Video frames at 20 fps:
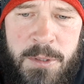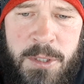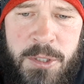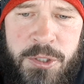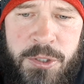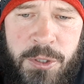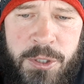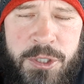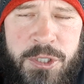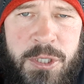
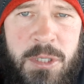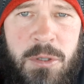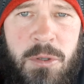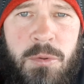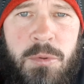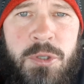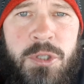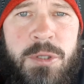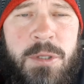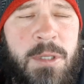So let's see
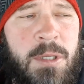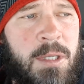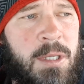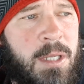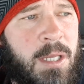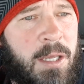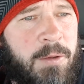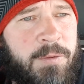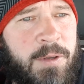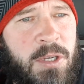who is
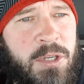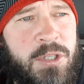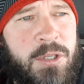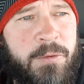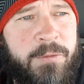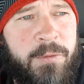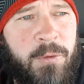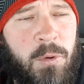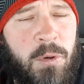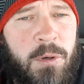if he's
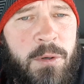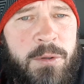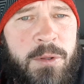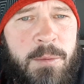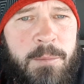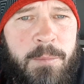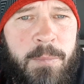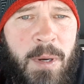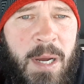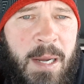the fourth
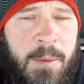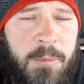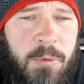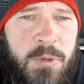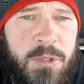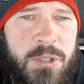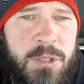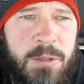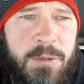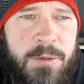and Bama
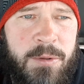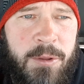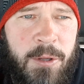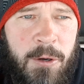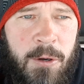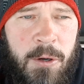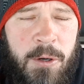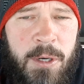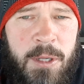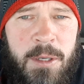was the
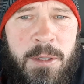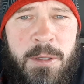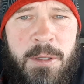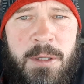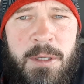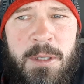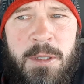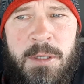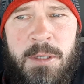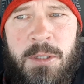third and
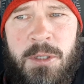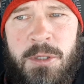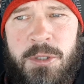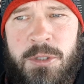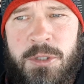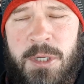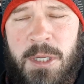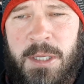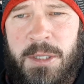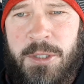
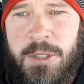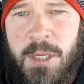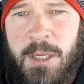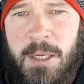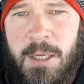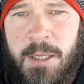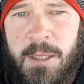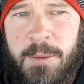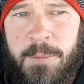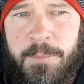and
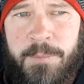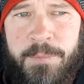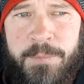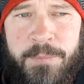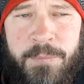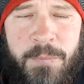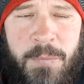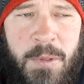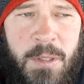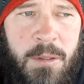uh,
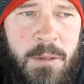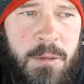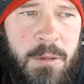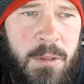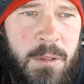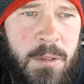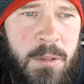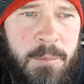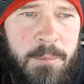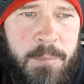
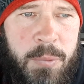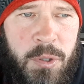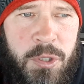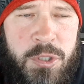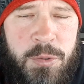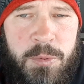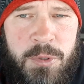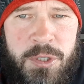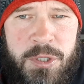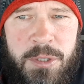
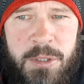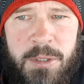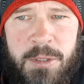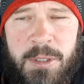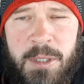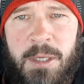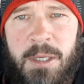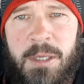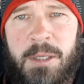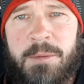Bush was the
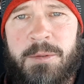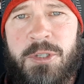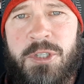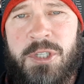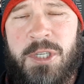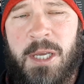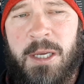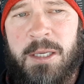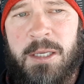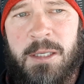uh,
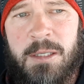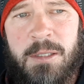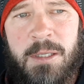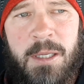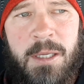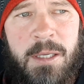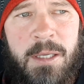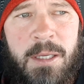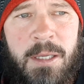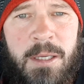second,
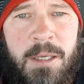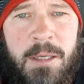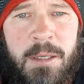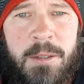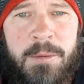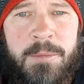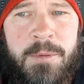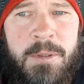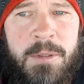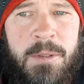and uh,